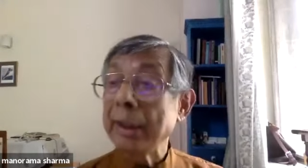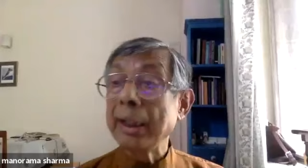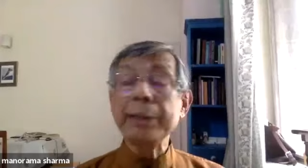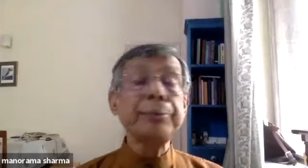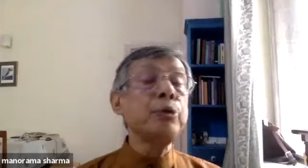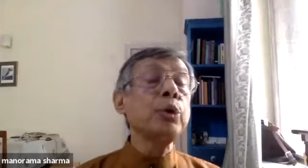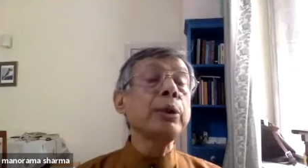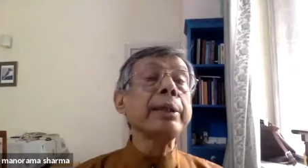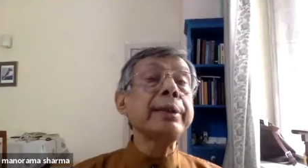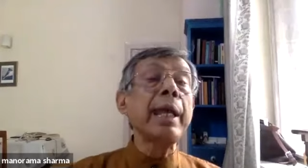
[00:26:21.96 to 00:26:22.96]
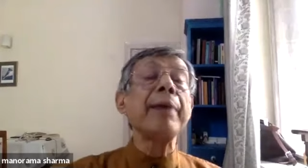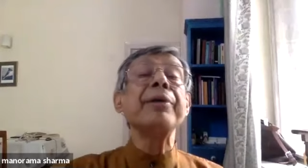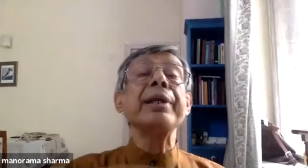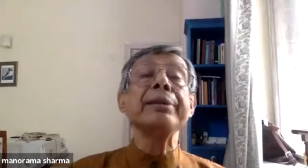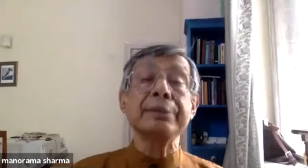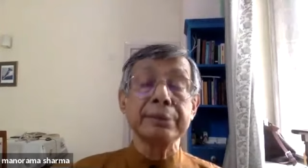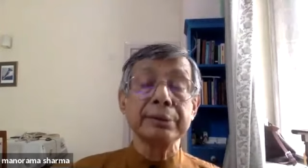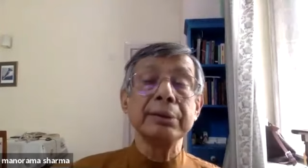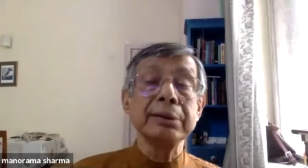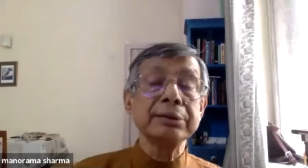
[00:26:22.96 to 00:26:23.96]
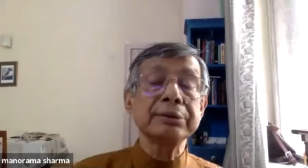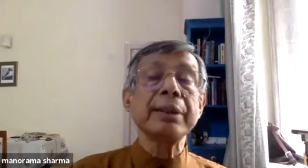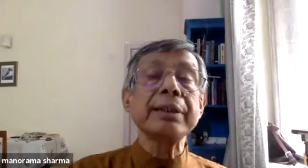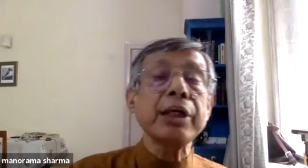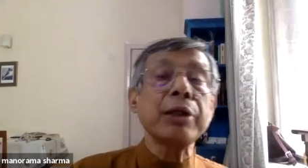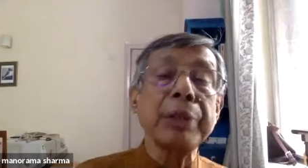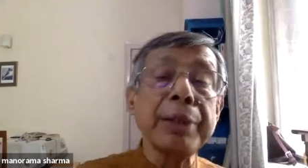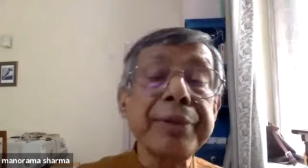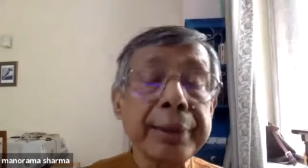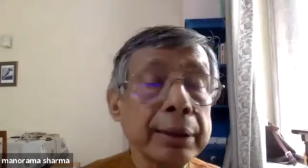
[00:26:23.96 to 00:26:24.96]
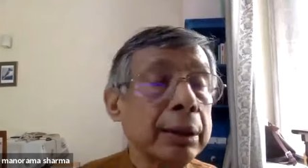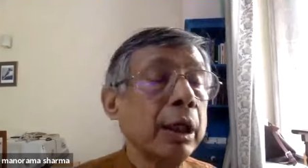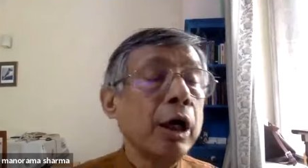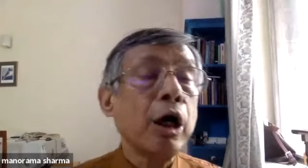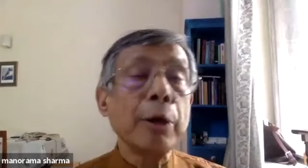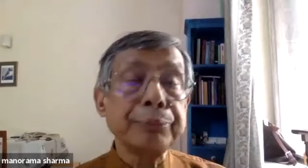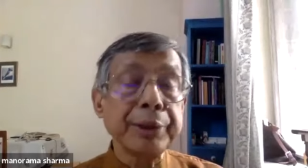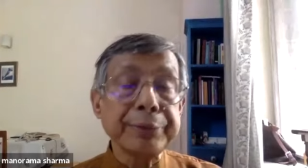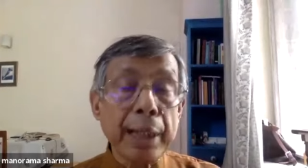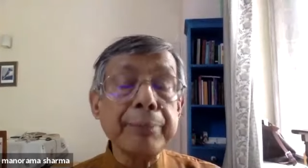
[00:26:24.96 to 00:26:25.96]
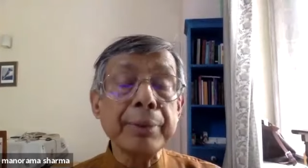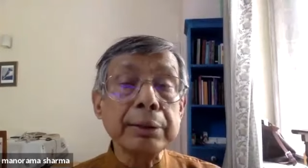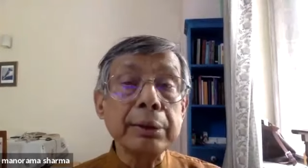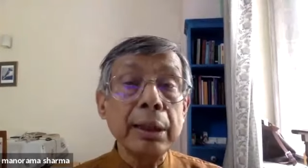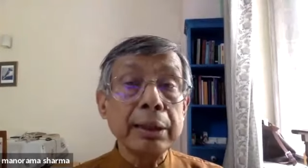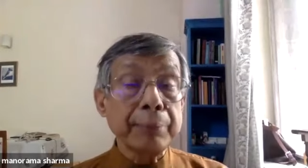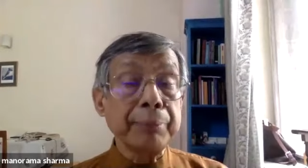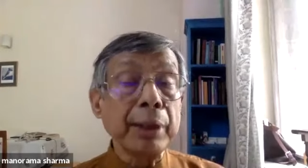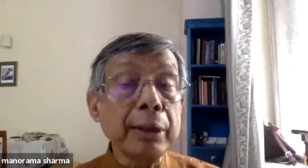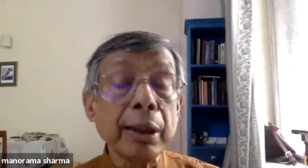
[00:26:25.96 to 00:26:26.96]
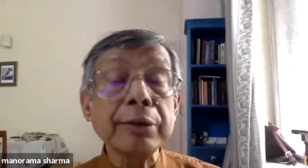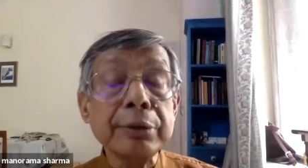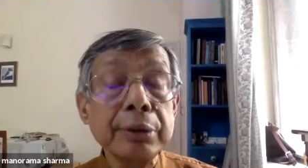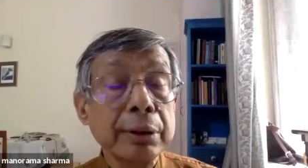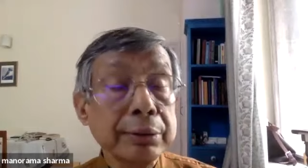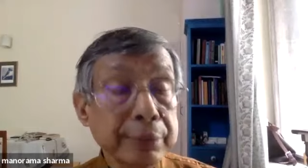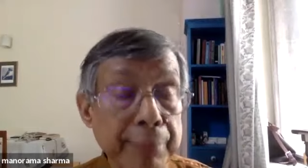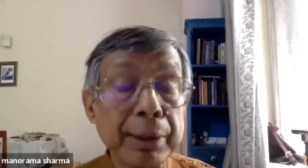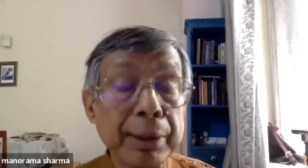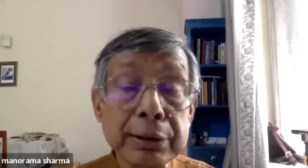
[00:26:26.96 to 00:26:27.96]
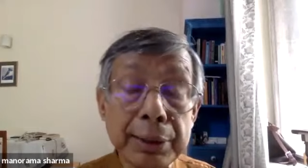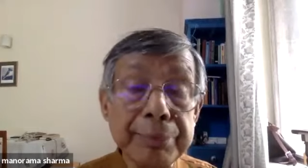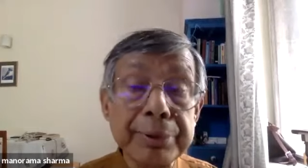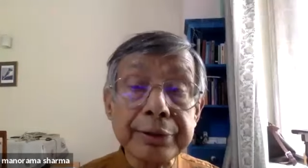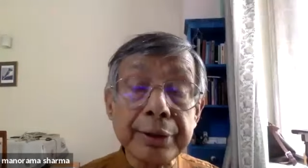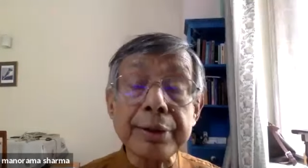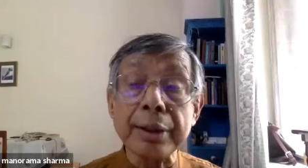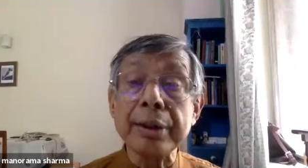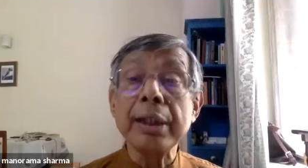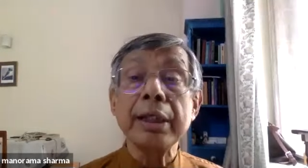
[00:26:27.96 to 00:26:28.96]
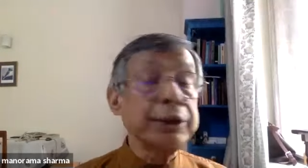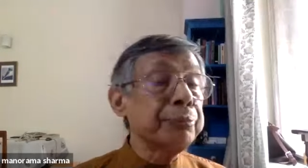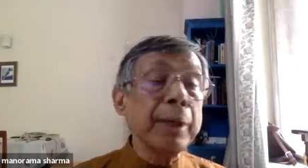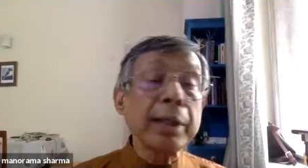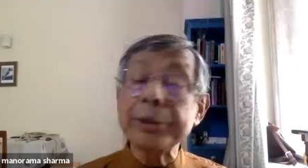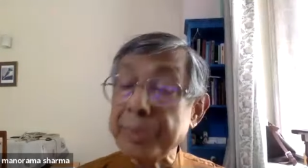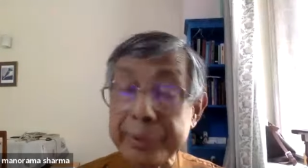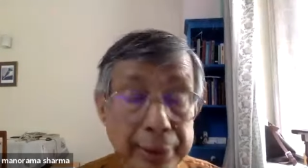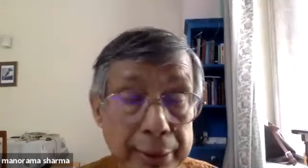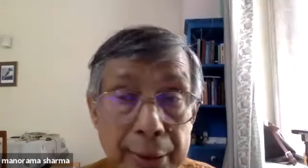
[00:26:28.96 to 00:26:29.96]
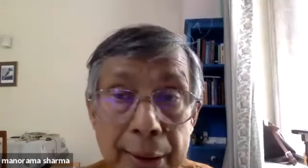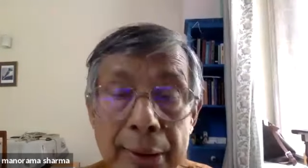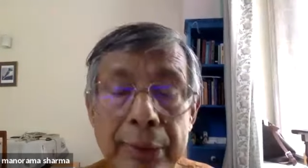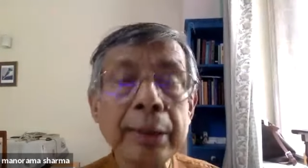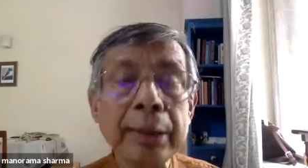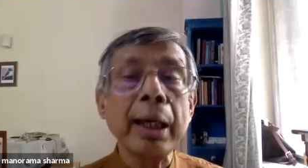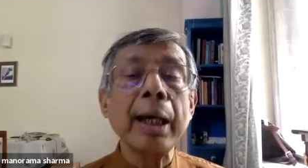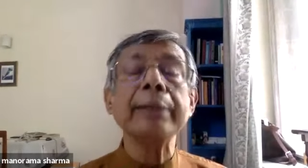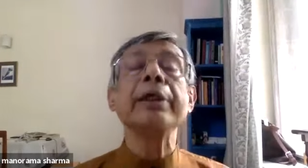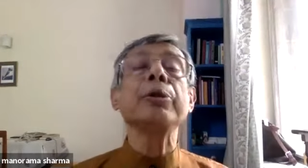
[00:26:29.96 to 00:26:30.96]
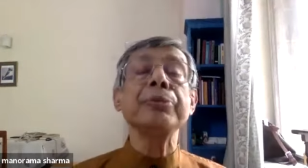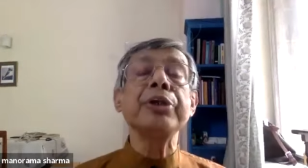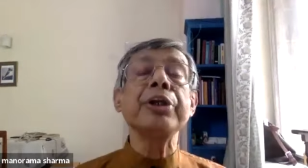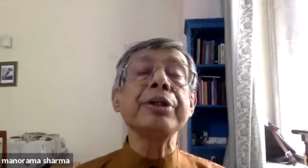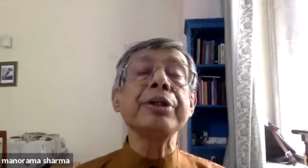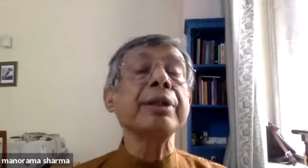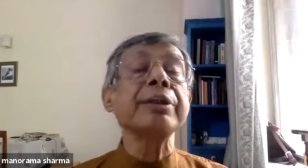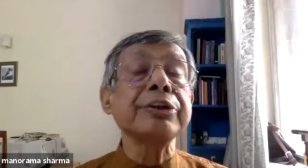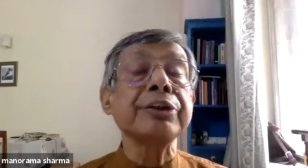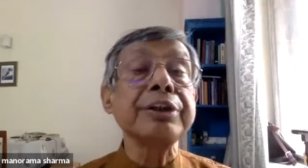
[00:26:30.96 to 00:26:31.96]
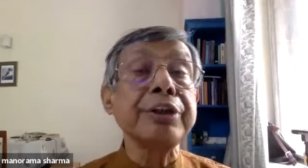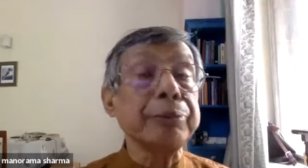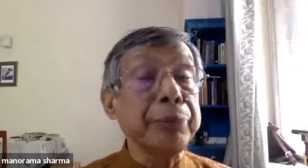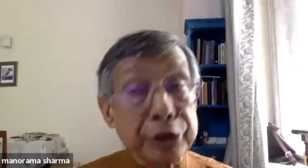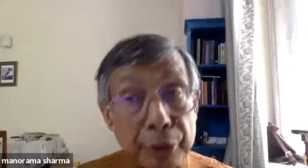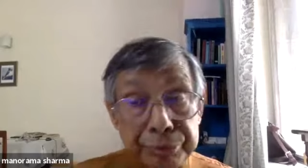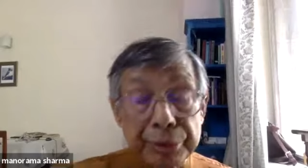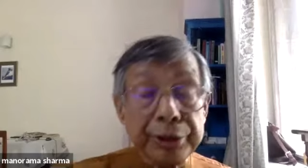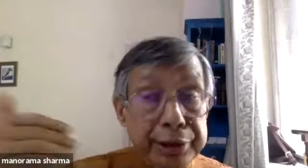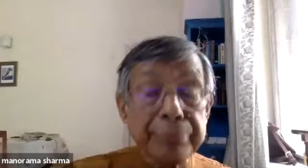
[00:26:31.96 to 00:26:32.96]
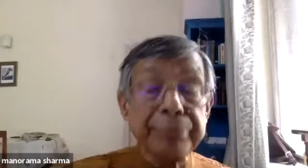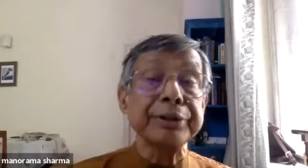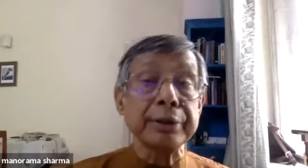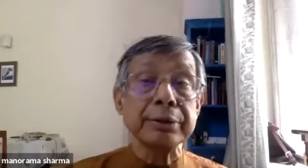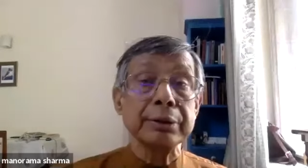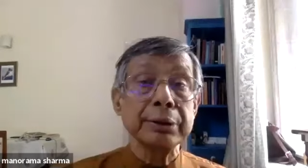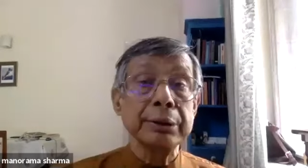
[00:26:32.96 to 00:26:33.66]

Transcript: And if you look at the average standard of living of the tribals, the middle class tribals living standard is much better than other communities in this region because of reservations.